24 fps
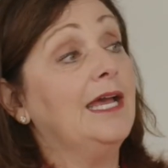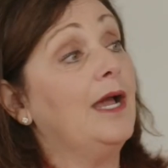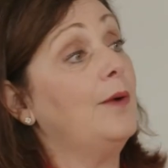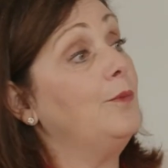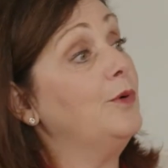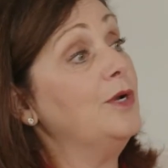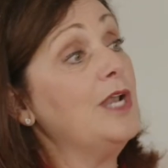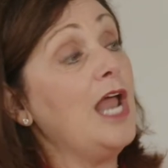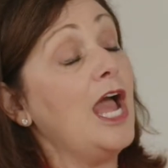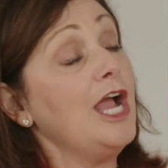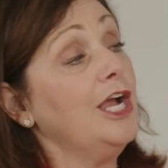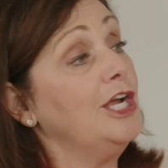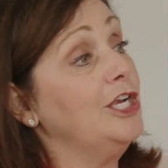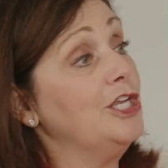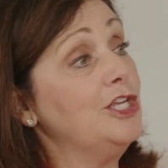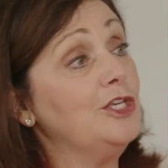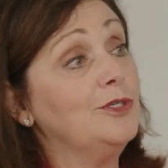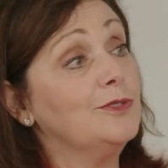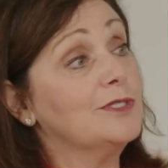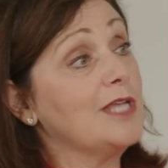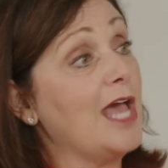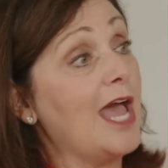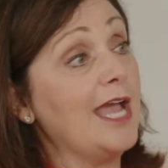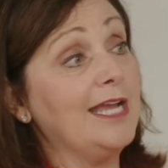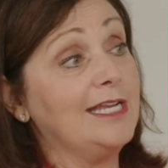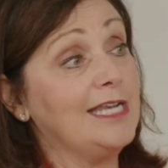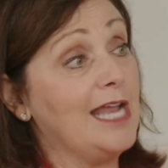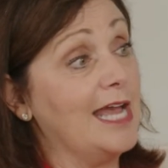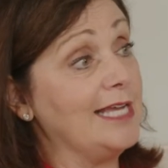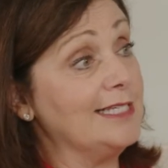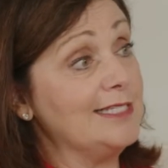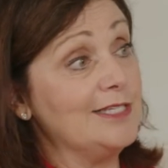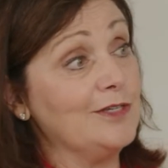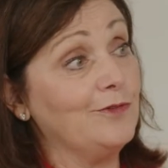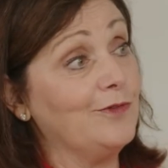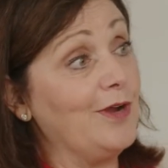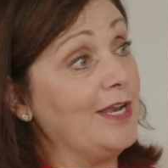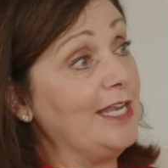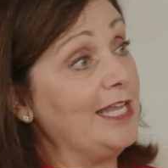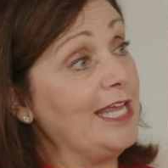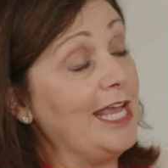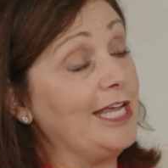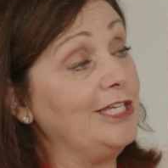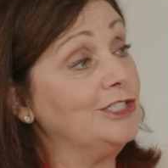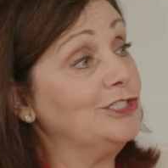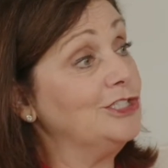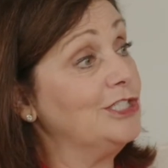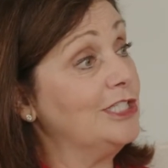We're not going to use ionizing
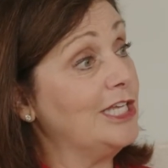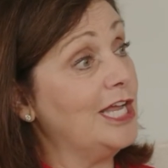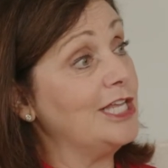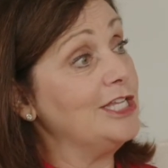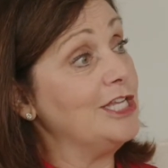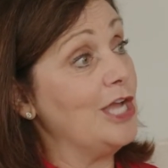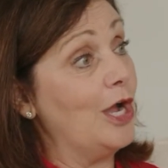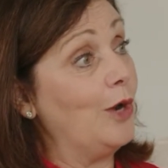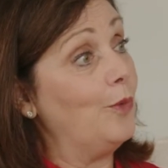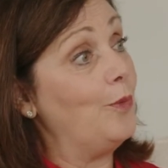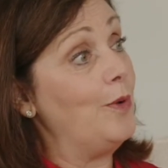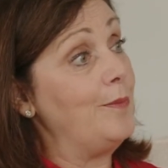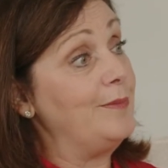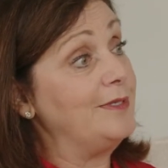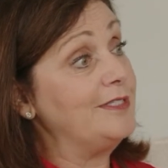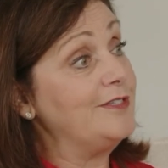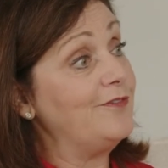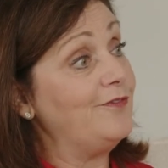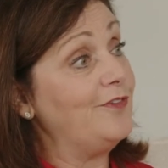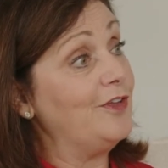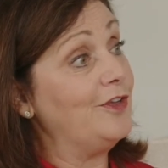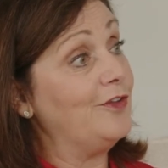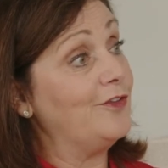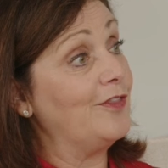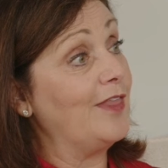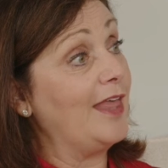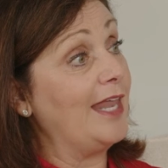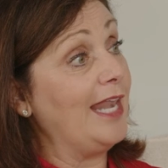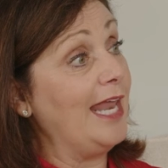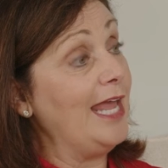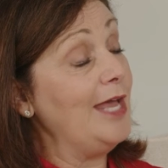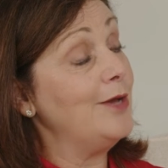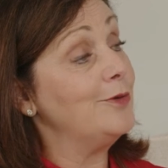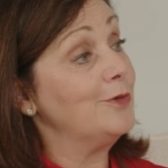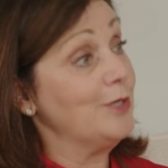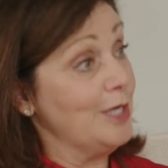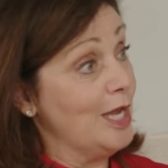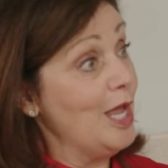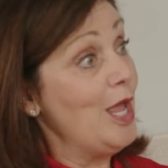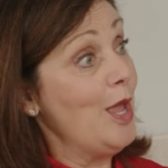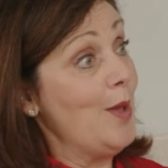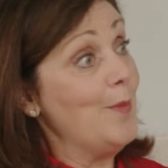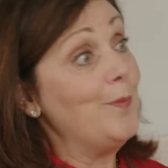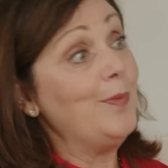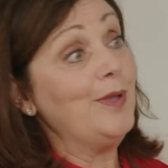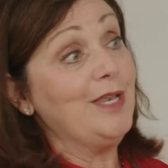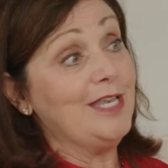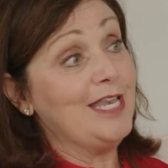radiation on young women to figure that out,
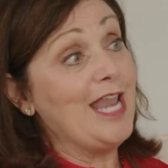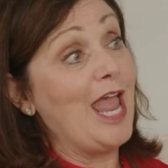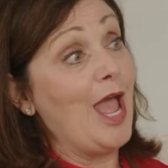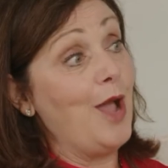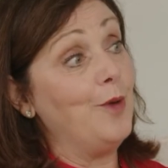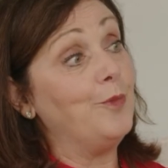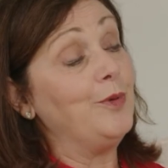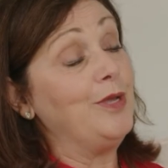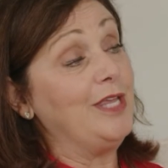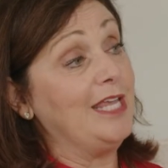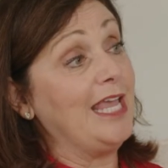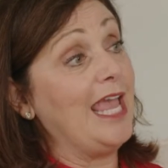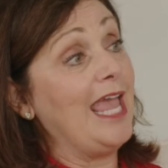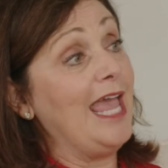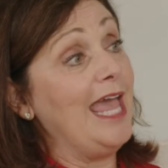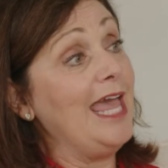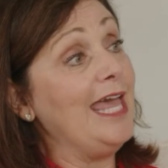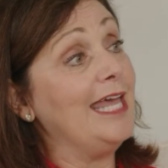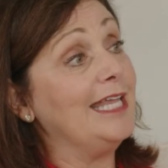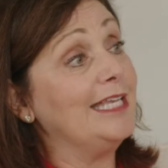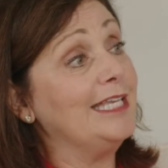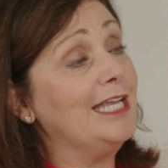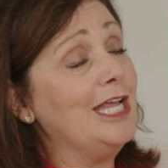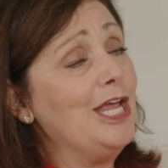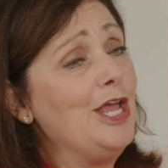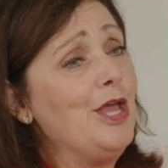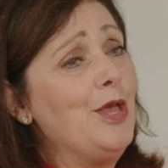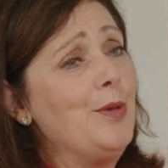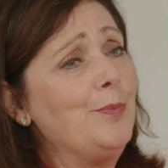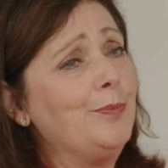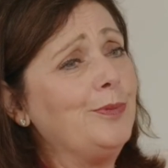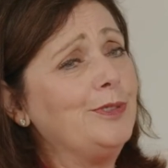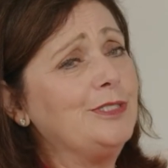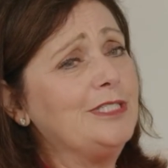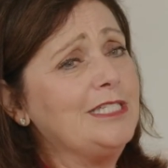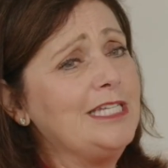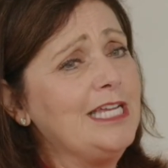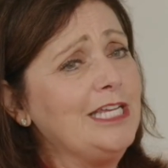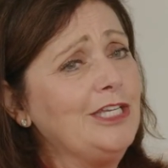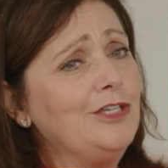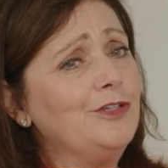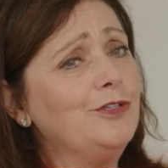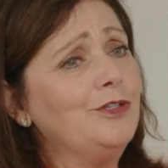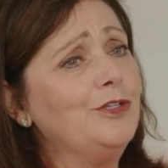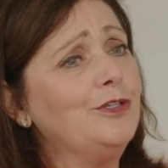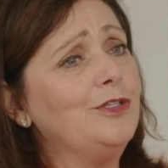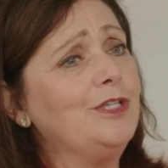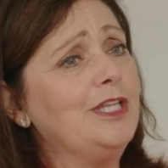but now we can,
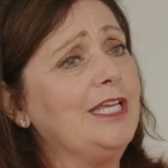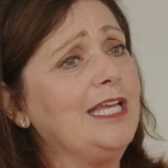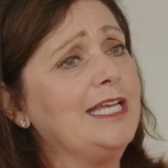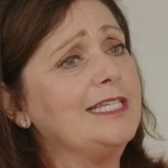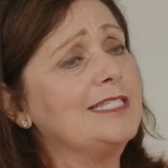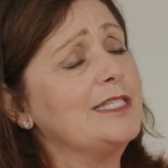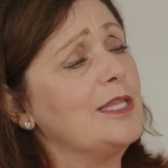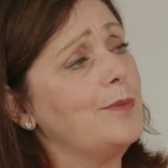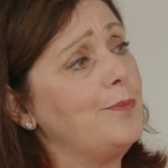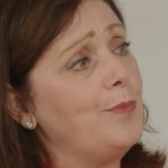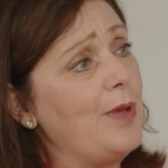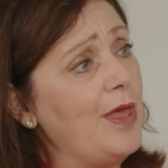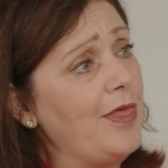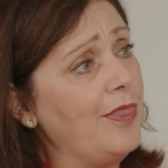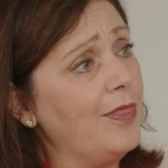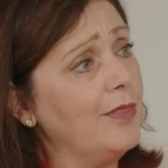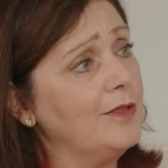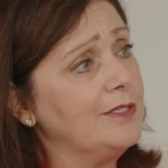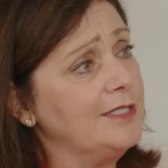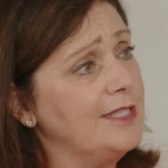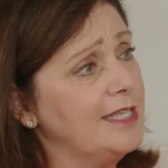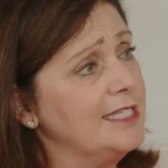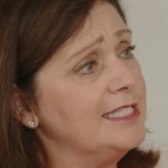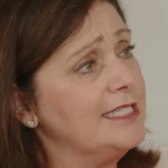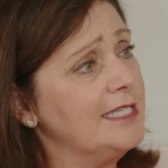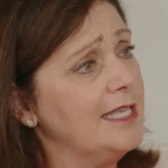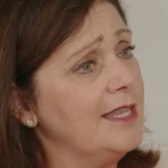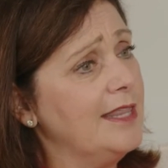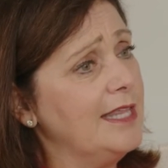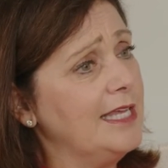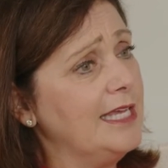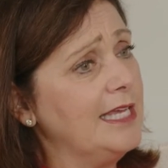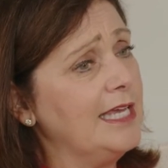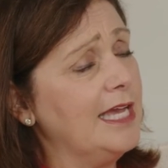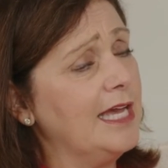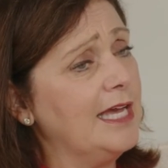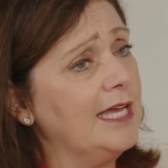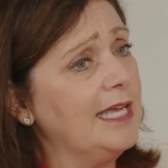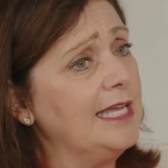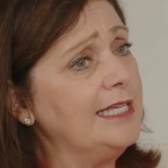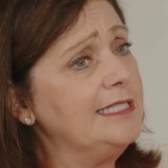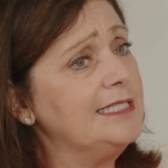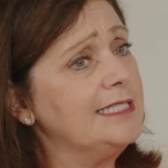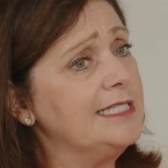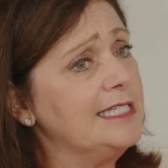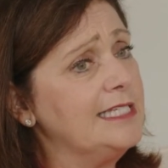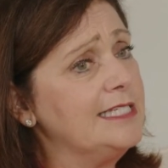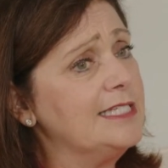particularly as the
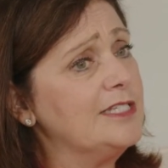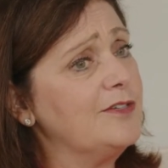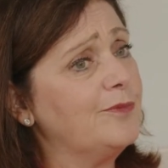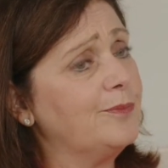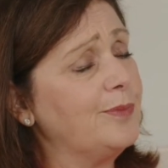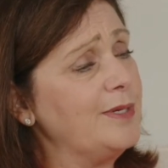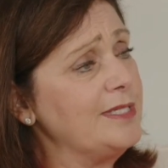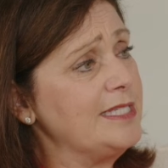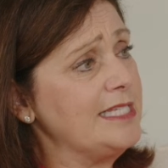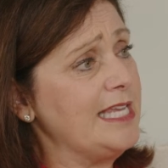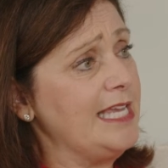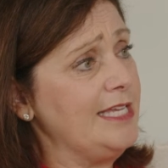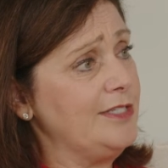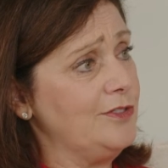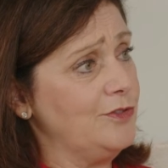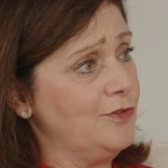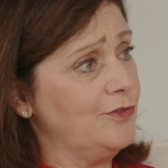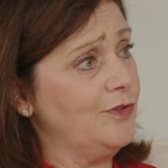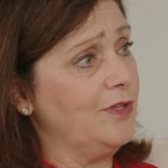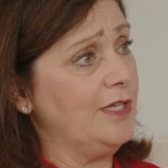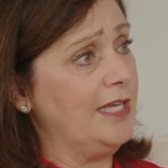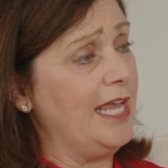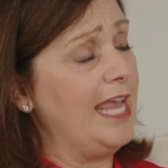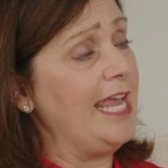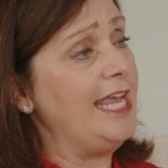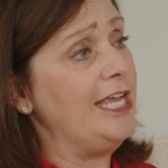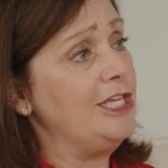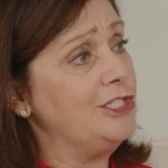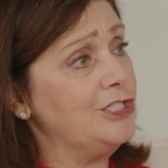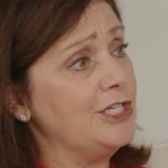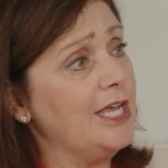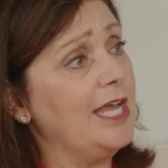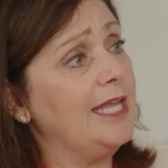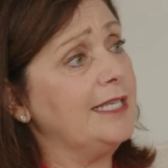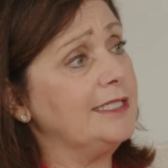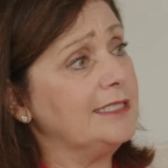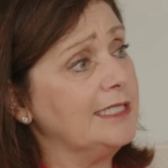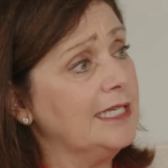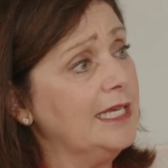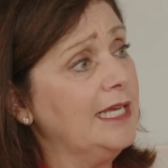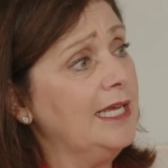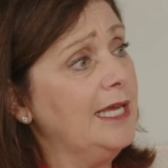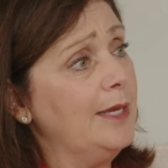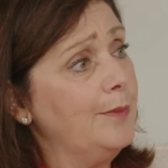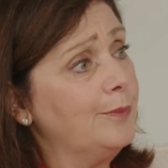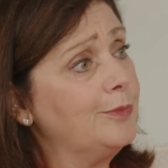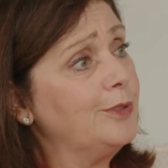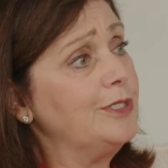incidence of breast cancer, the age at
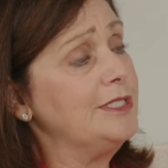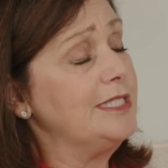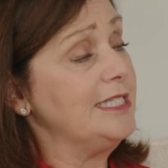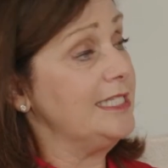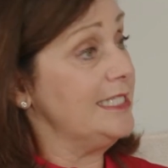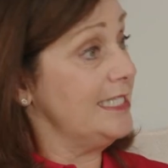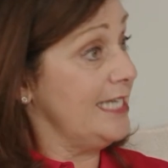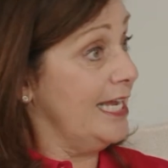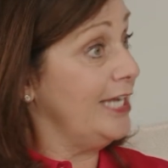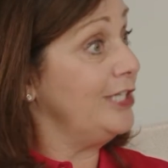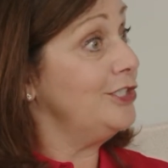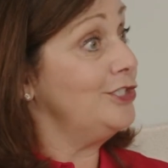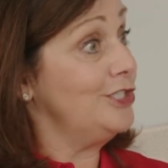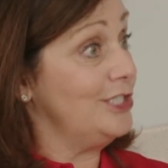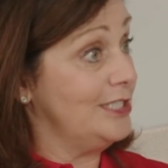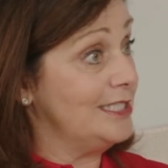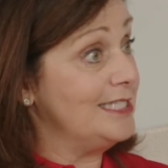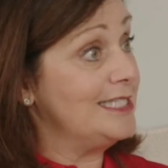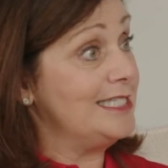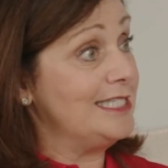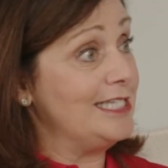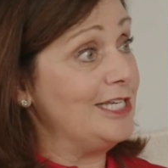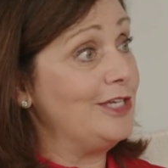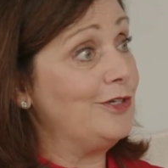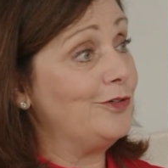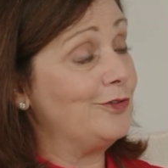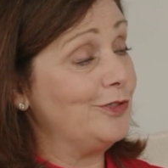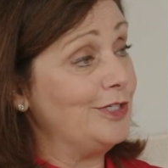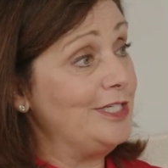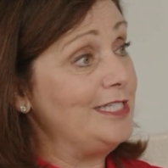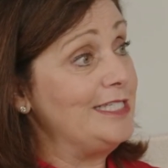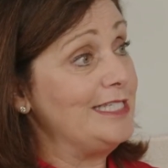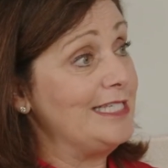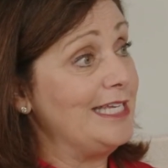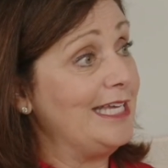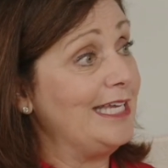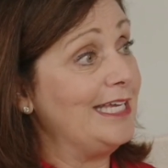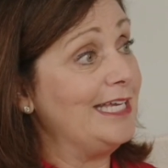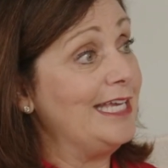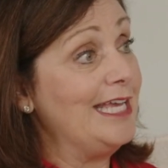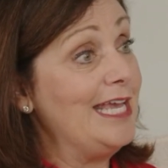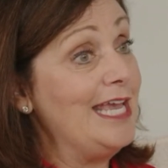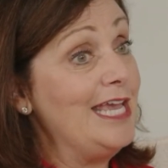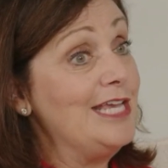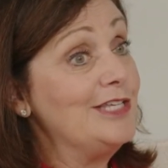presentation is decreasing.